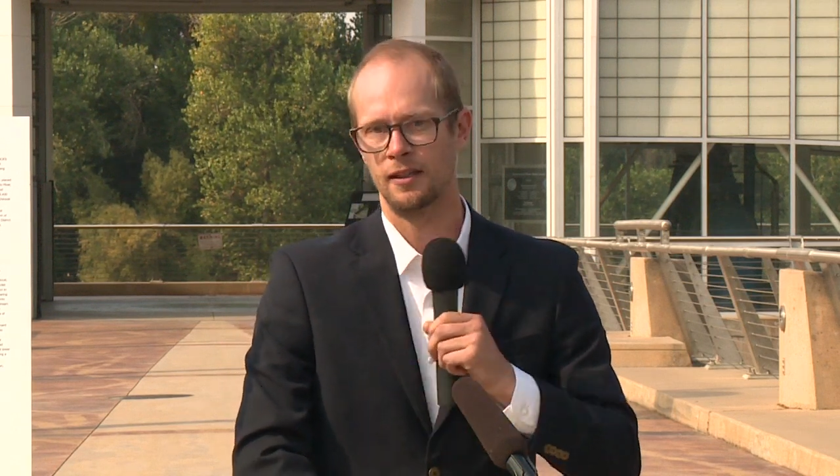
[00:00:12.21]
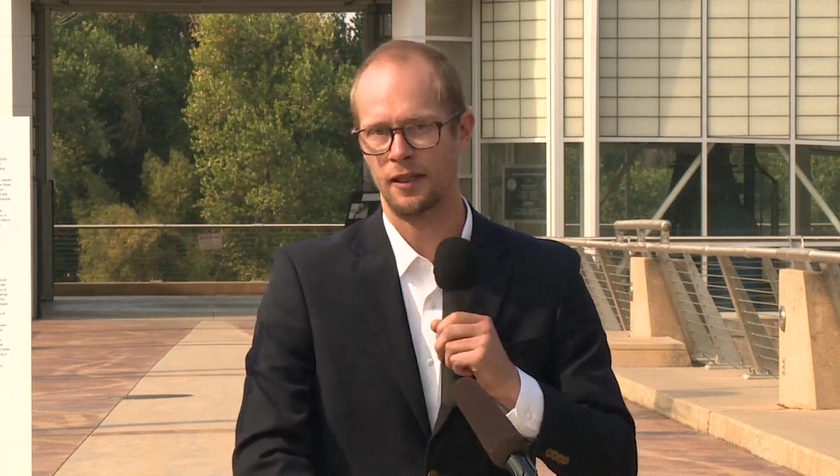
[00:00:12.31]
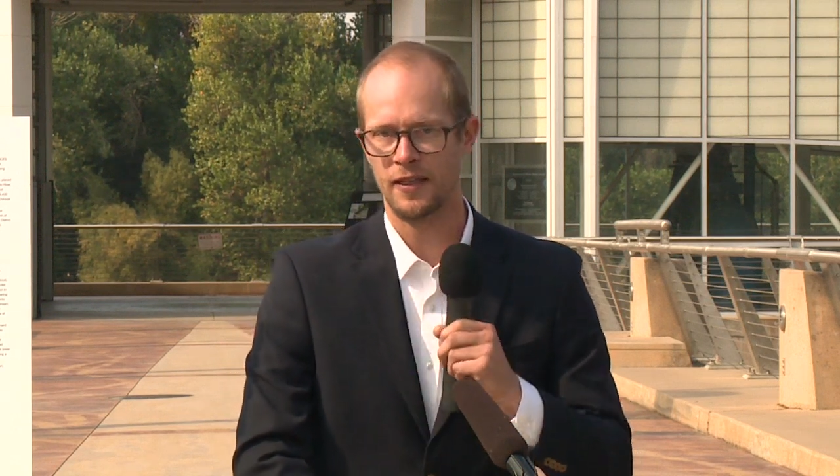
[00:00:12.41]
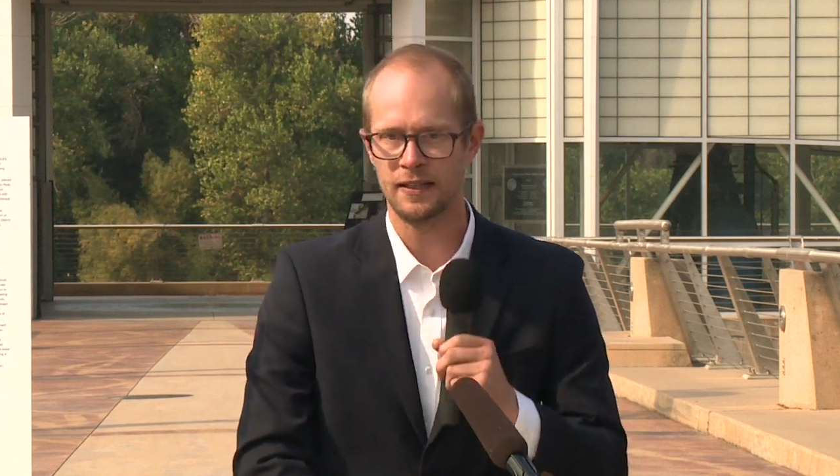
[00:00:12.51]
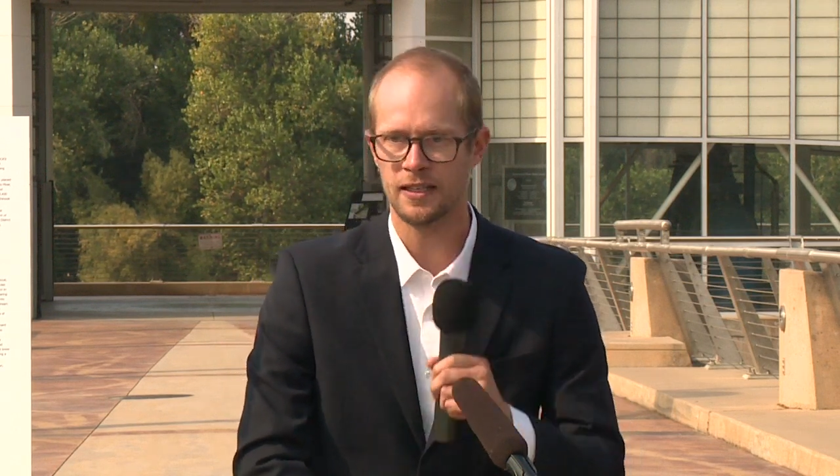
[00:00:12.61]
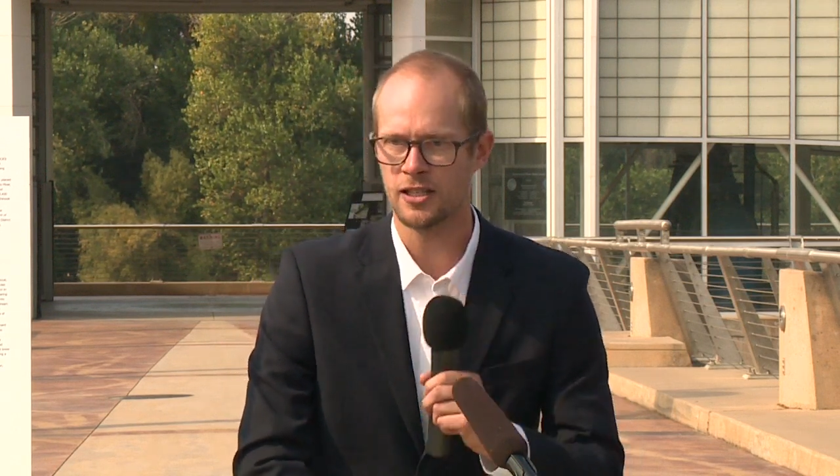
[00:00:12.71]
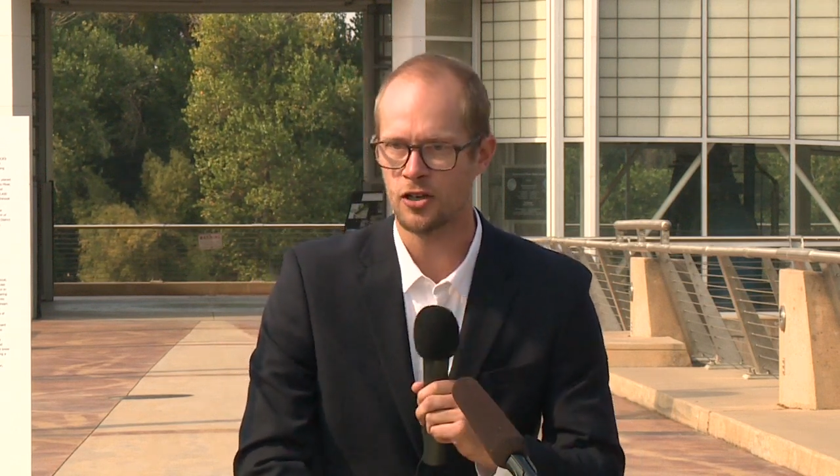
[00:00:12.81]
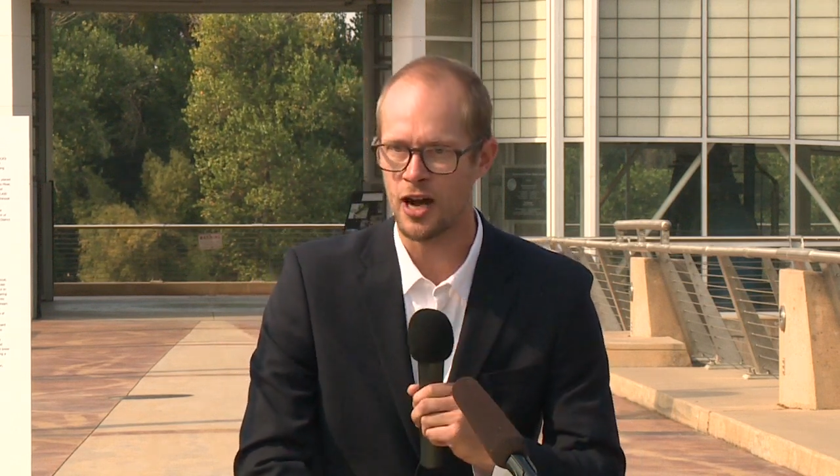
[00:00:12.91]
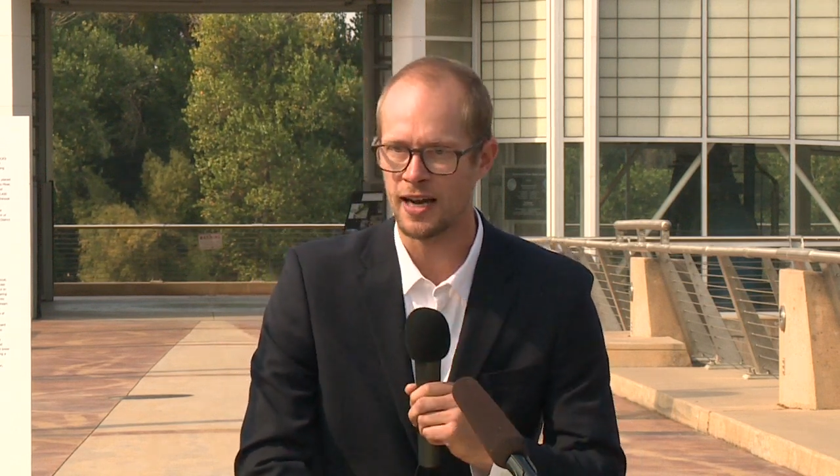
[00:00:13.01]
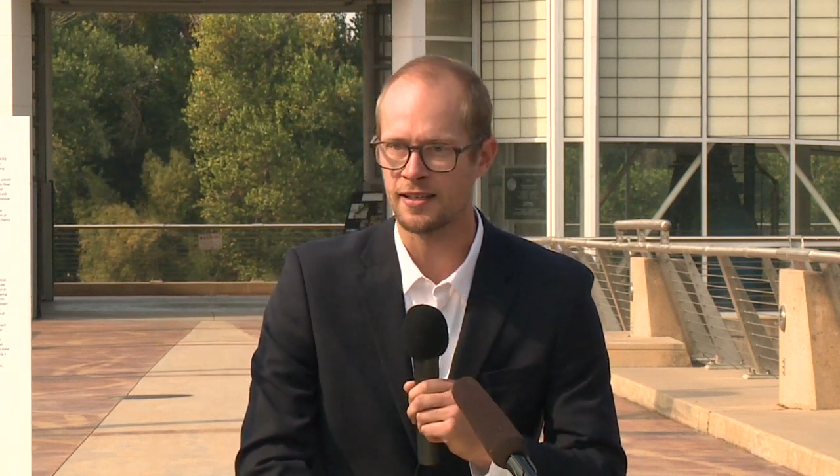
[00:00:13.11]
the thing that
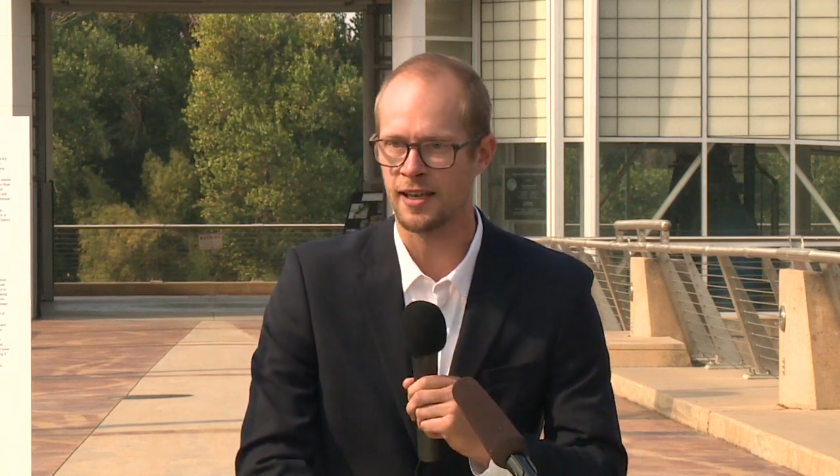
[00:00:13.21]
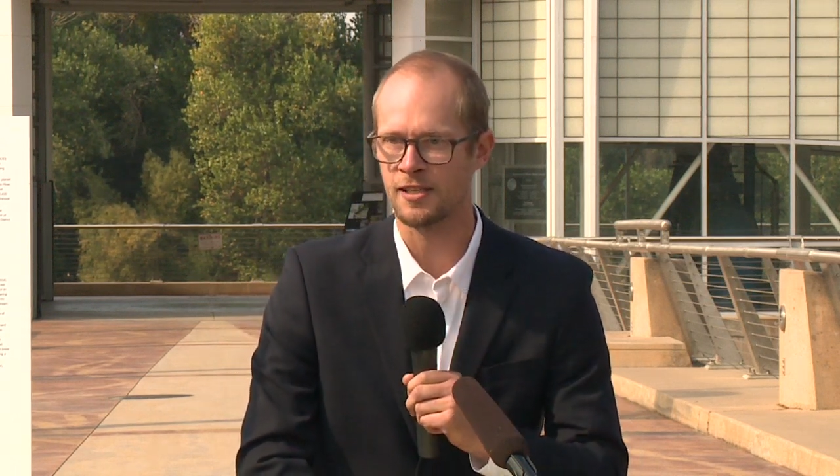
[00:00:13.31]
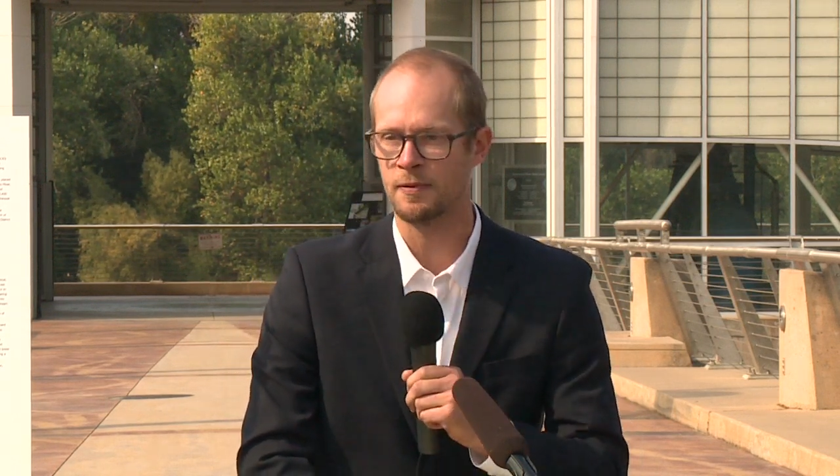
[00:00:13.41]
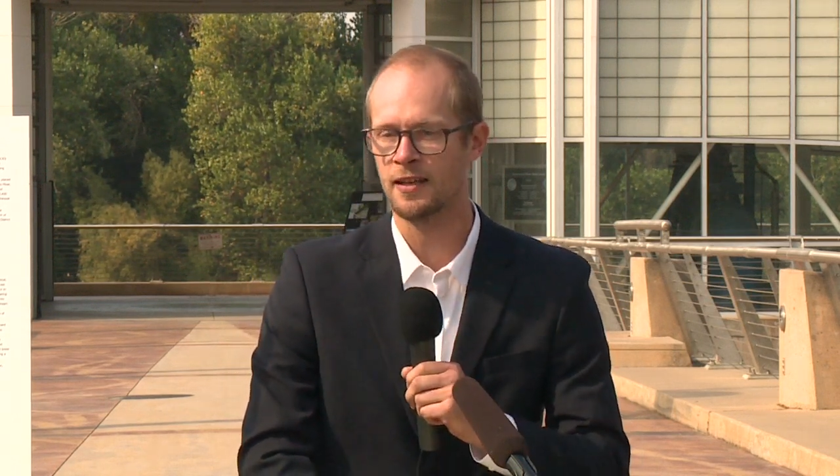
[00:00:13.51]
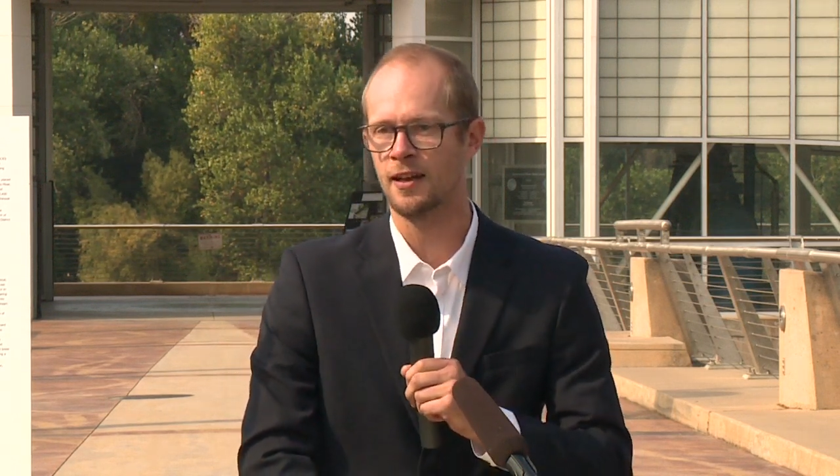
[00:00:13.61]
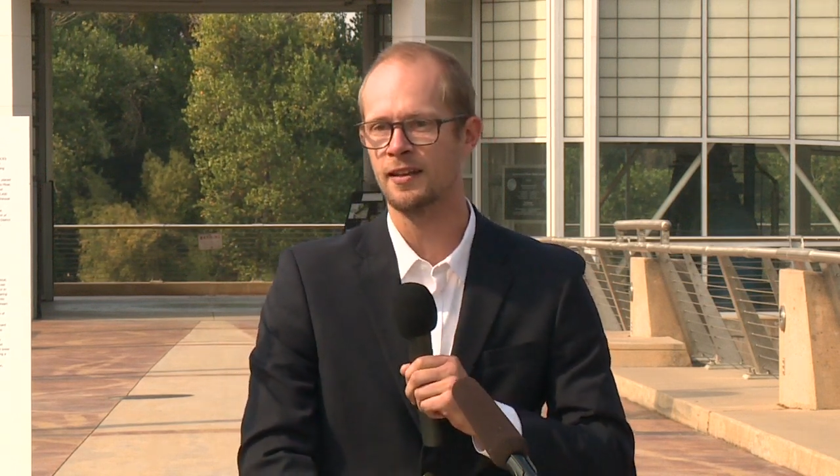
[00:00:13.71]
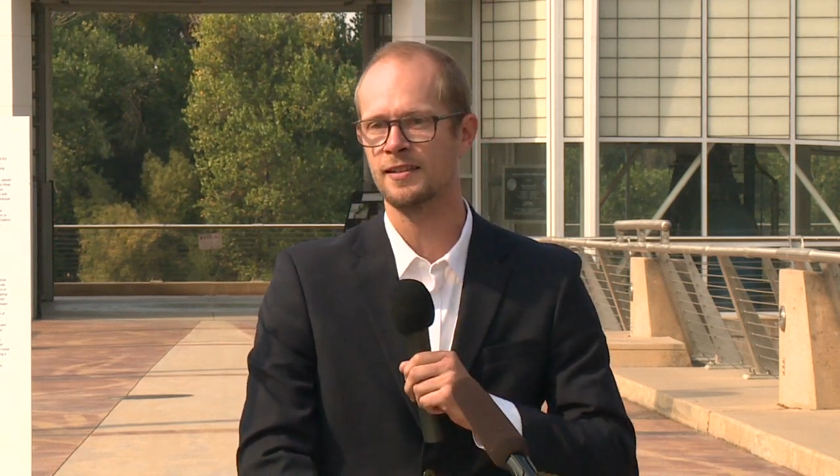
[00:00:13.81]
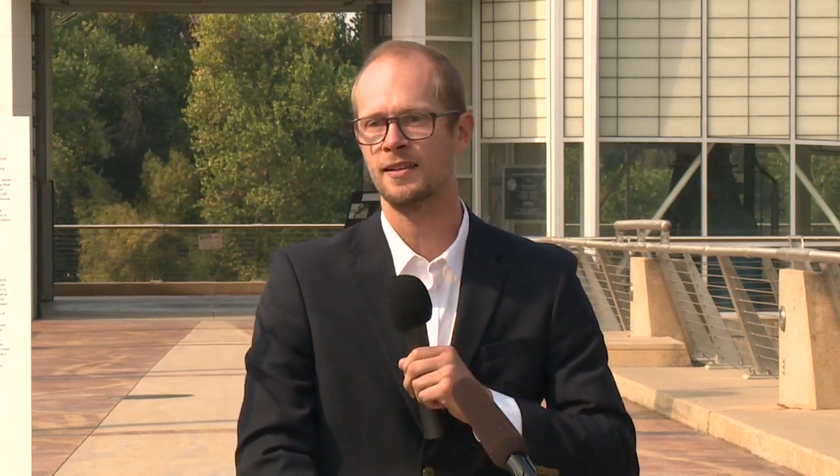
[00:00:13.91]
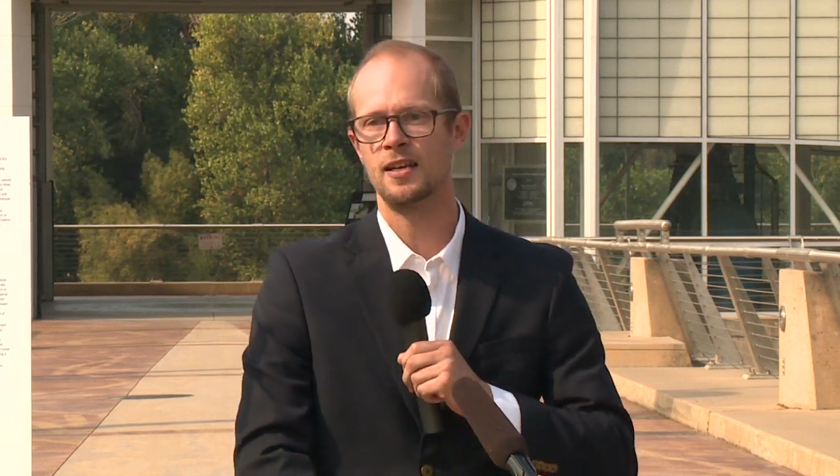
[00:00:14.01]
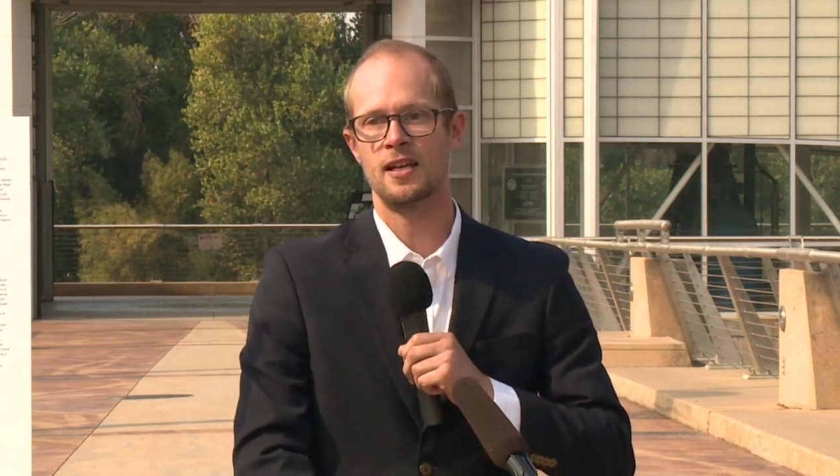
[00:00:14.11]
distracts us,
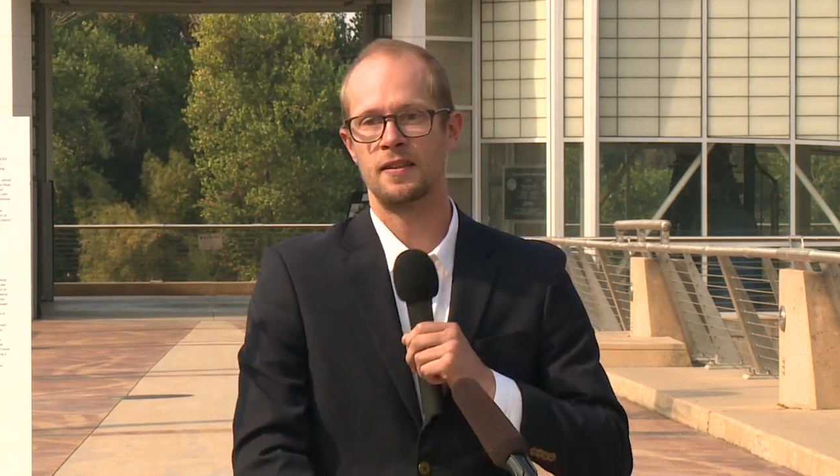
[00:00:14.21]
because